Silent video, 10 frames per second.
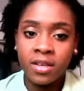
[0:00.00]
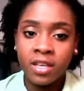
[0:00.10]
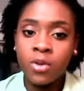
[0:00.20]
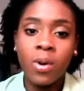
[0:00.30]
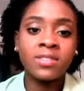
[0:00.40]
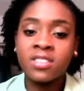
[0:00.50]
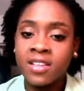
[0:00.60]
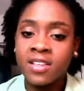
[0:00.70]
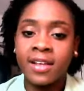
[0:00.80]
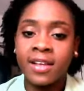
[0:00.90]
He once
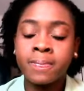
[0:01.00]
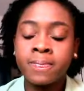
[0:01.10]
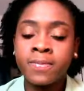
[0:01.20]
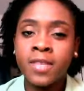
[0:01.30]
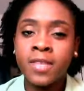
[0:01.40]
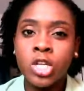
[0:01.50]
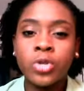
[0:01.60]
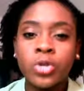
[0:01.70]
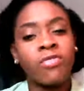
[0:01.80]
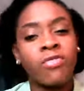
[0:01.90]
said, to
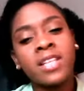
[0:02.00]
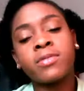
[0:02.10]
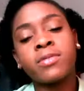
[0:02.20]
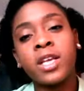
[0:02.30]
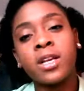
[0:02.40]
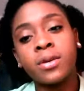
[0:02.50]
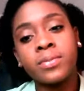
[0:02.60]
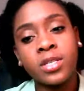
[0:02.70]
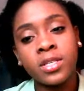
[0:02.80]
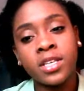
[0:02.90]
effectively
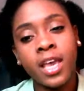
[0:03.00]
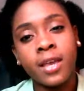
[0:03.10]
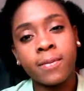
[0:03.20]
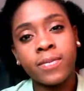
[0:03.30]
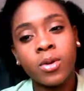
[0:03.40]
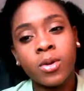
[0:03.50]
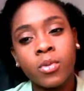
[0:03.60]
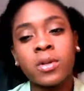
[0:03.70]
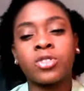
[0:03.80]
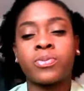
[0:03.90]
communicate, we
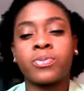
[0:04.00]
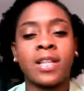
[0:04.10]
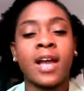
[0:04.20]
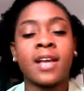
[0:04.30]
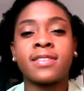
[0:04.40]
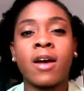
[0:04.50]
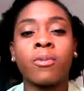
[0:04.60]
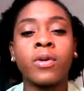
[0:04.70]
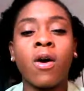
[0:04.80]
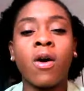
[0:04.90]
must realize that
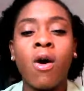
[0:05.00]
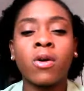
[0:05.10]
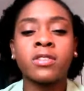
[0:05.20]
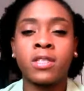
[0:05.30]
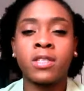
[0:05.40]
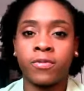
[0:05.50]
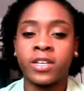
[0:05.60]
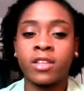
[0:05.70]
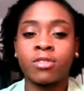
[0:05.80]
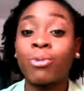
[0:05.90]
we are all different
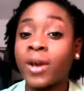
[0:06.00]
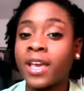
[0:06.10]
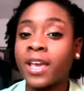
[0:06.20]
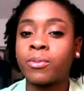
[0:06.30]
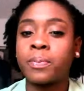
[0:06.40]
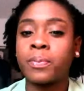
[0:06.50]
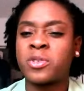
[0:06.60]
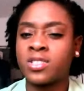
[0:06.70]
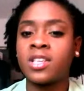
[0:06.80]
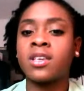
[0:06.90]
in the way we
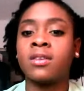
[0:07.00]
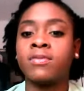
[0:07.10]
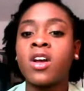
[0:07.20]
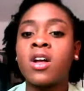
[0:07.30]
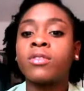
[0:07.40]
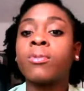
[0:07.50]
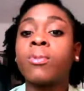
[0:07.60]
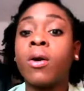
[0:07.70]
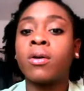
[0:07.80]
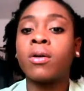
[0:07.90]
perceive the
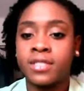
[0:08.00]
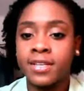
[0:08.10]
world,